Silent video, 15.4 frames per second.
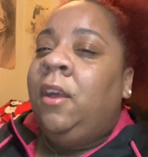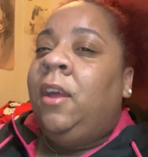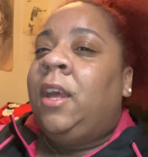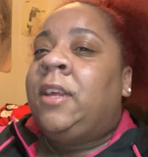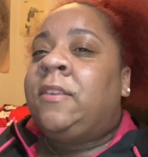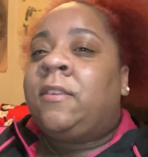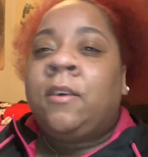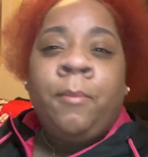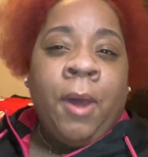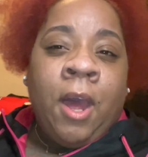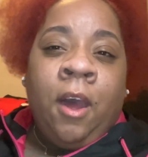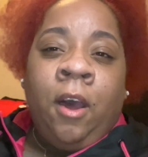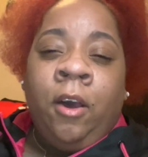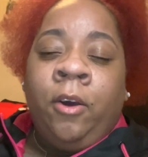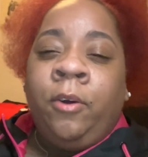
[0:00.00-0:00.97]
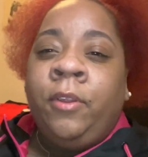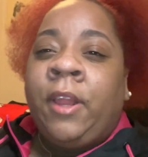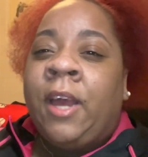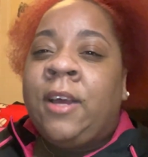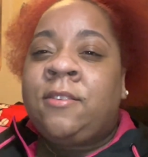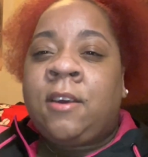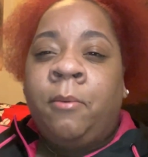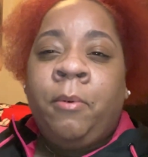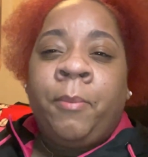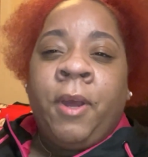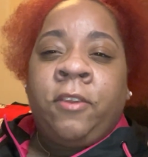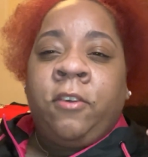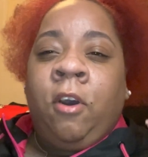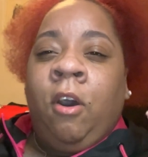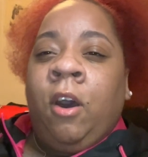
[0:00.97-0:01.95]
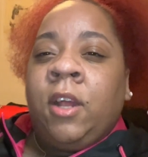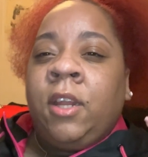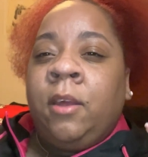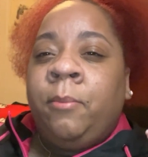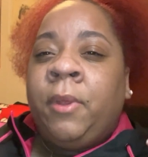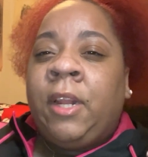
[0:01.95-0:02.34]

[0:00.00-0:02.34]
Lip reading: And somehow that's coming back to haunt him